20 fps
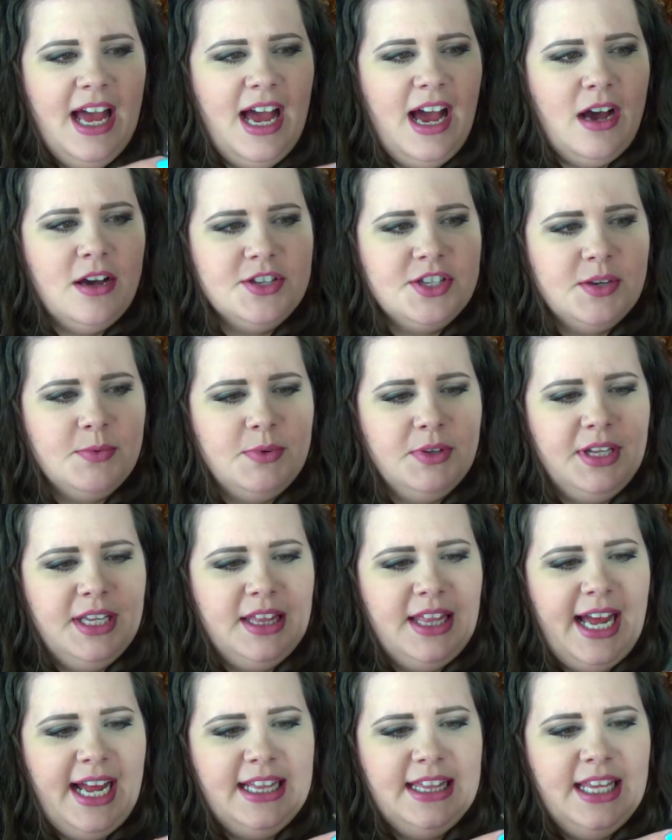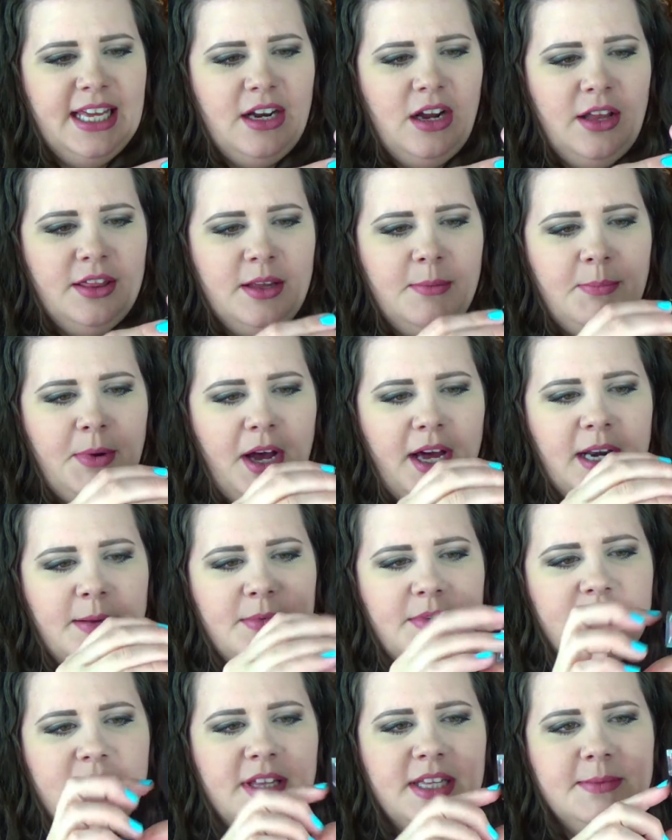I also really like that on the
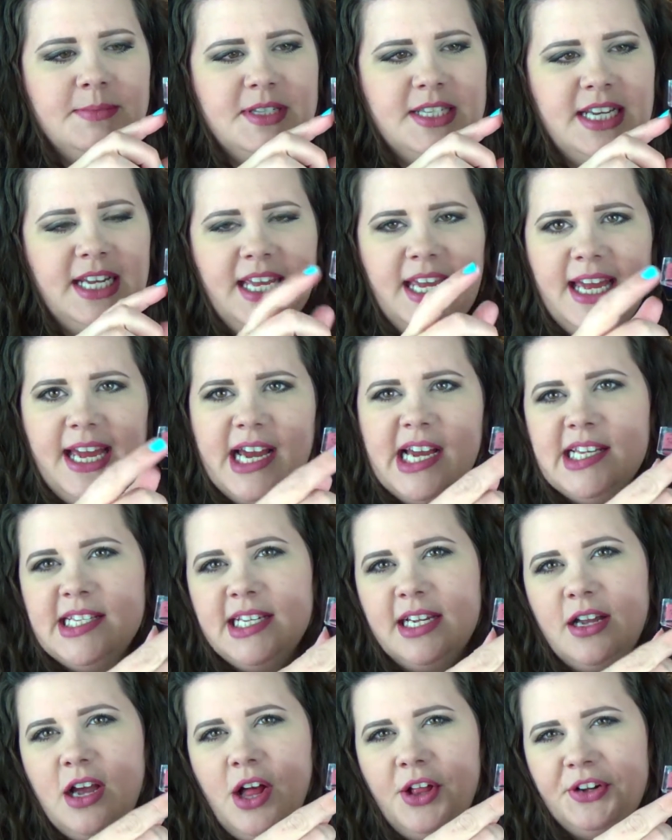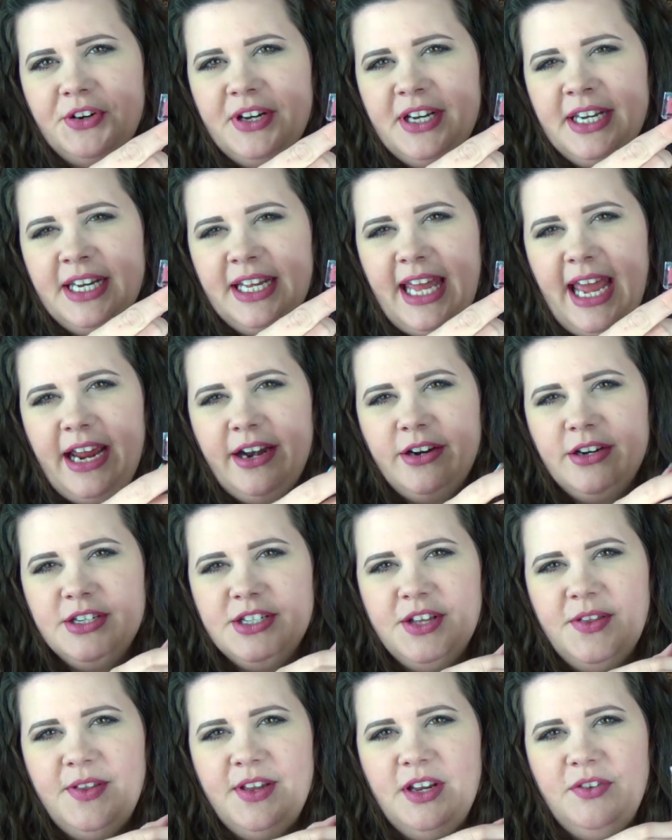bottom of the lipstick it has a color indicator,
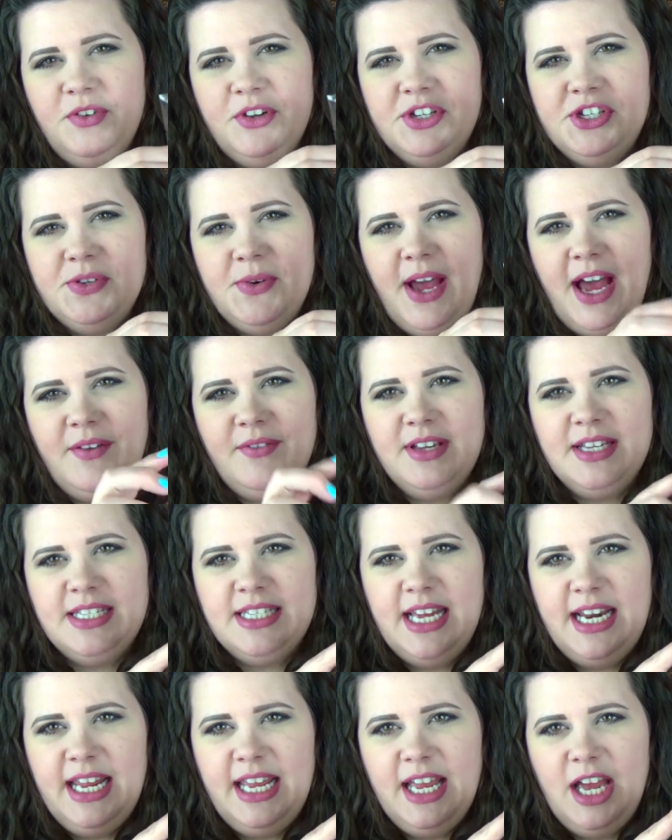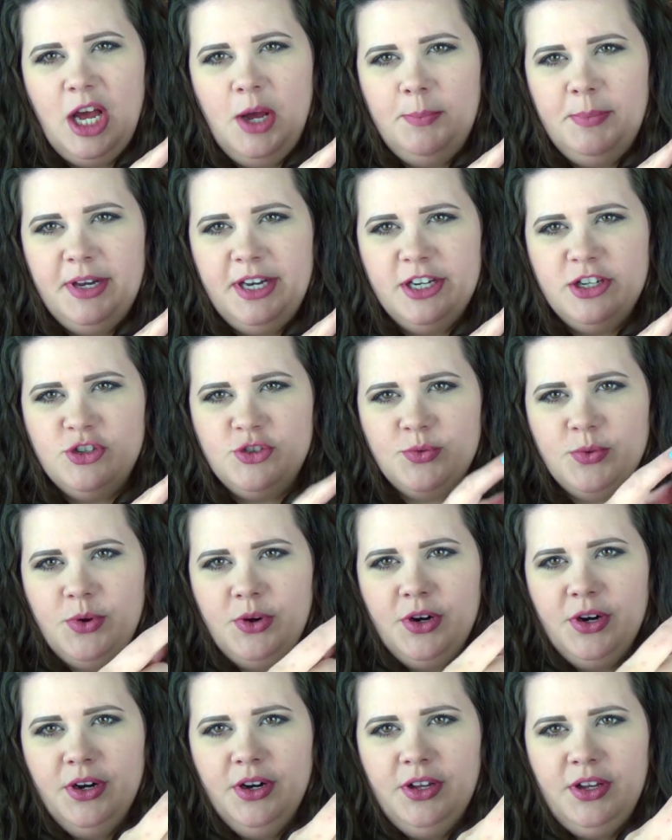so that if you do have it setting up in a
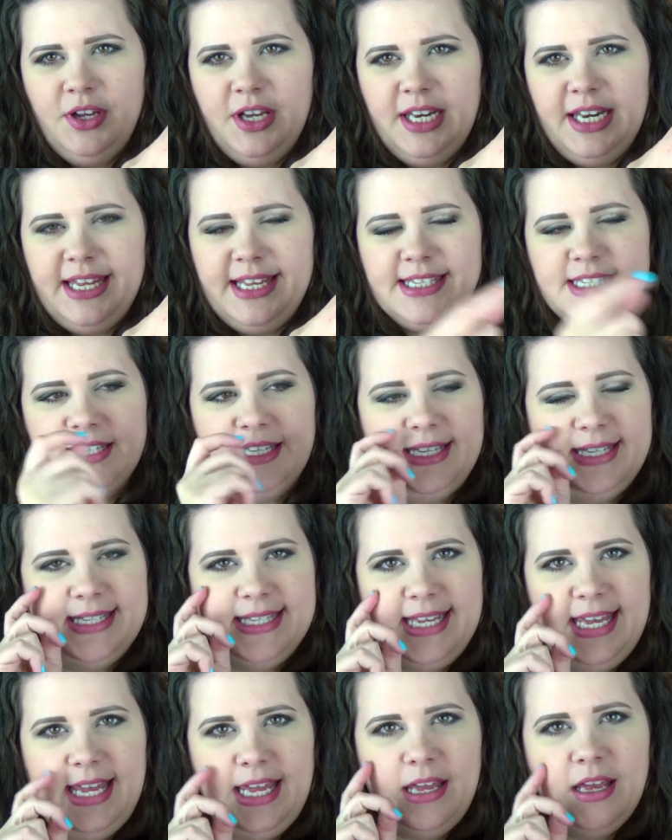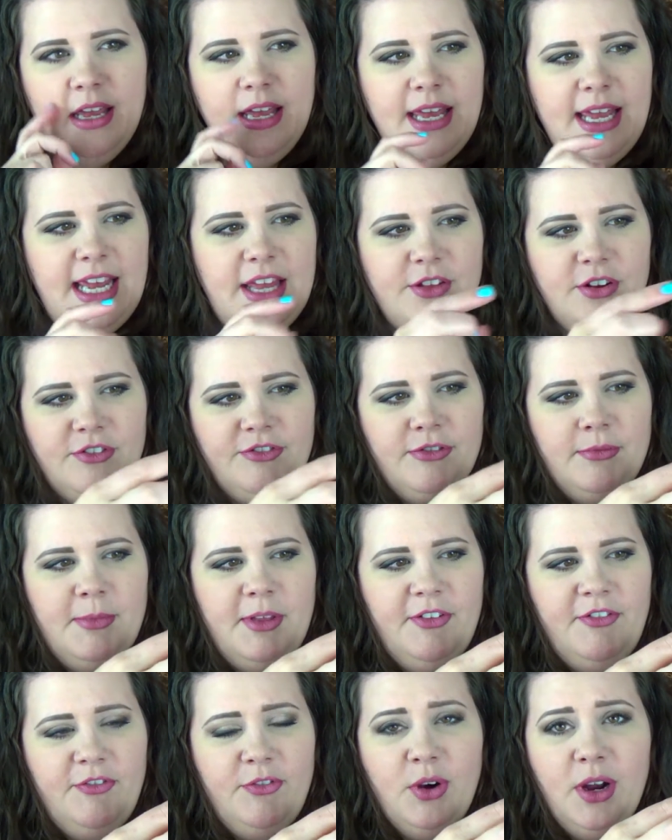drawer, you can easily see either from
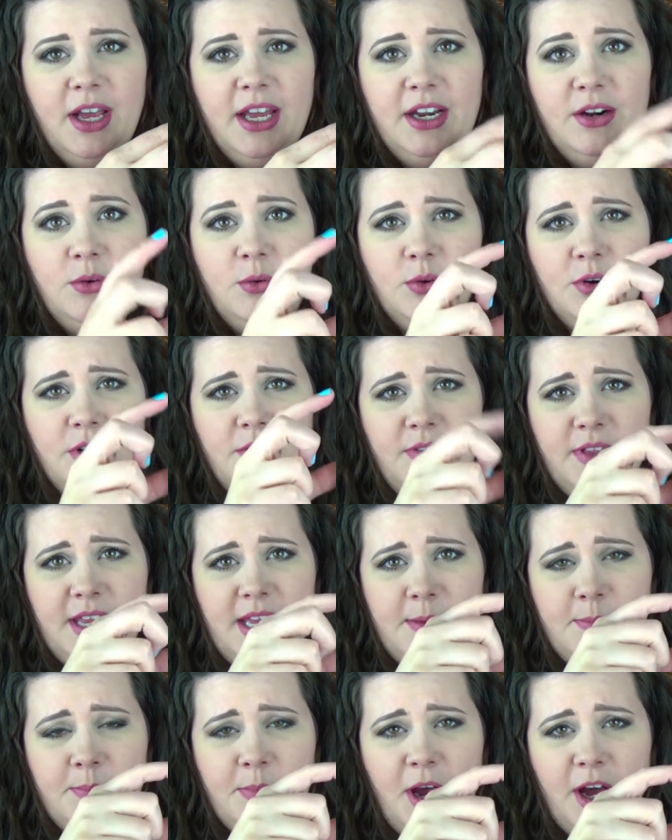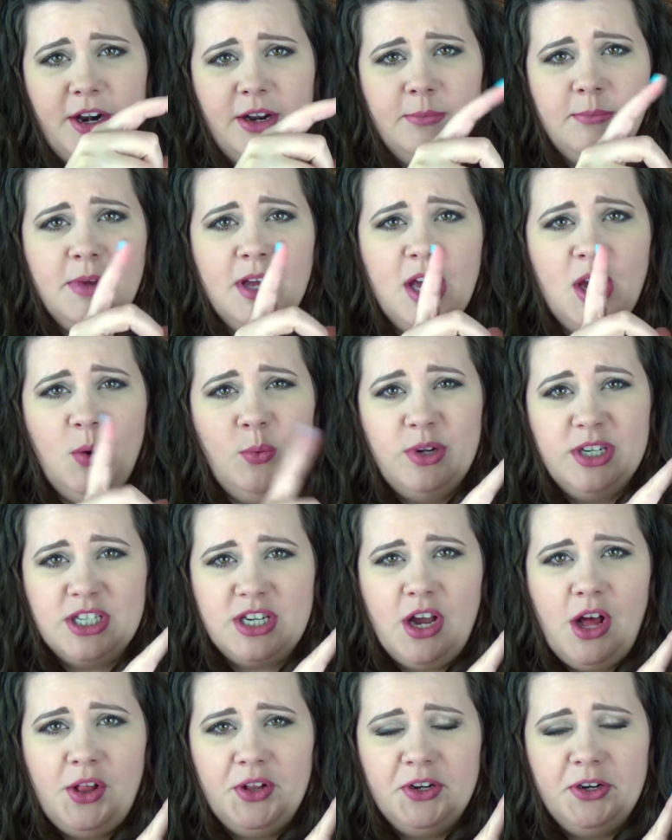the front or the bottom which
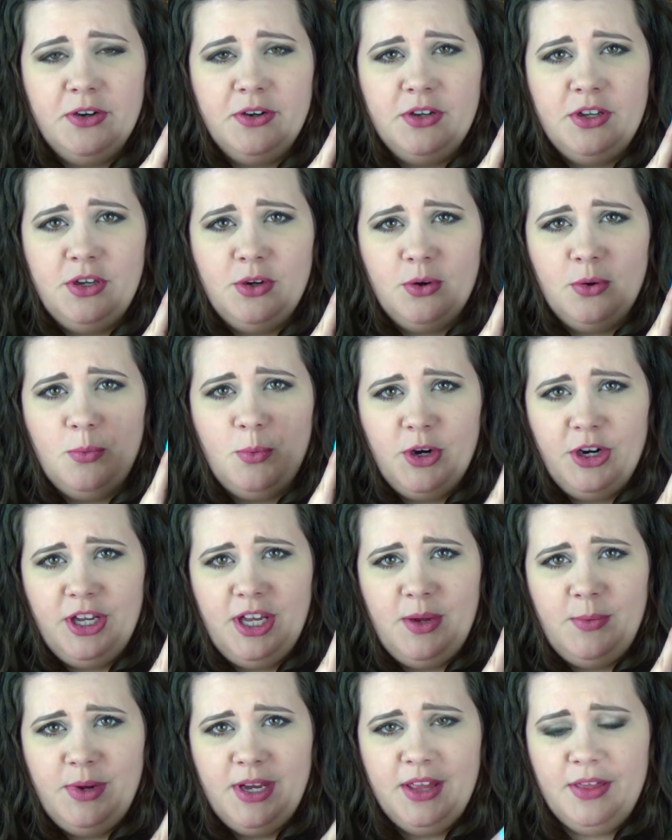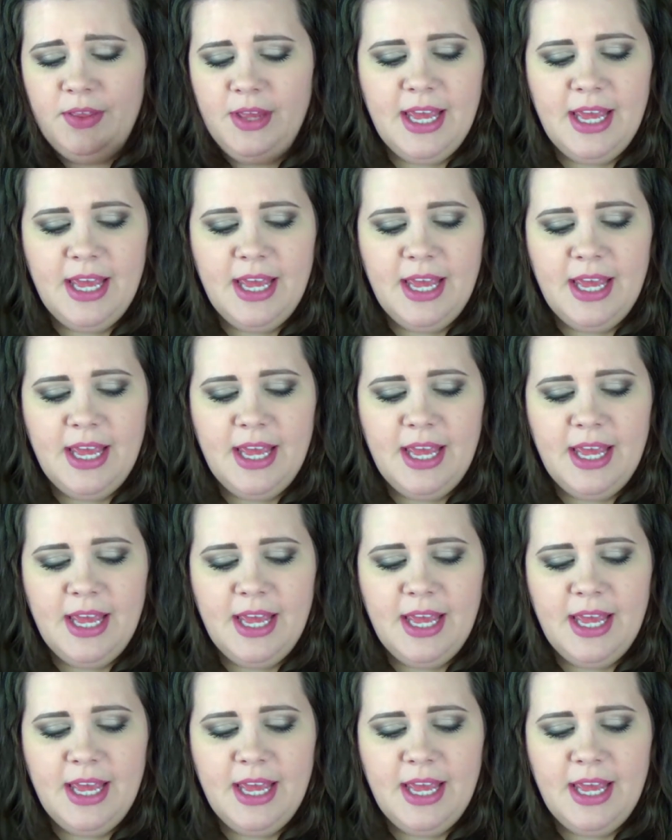color you're working with.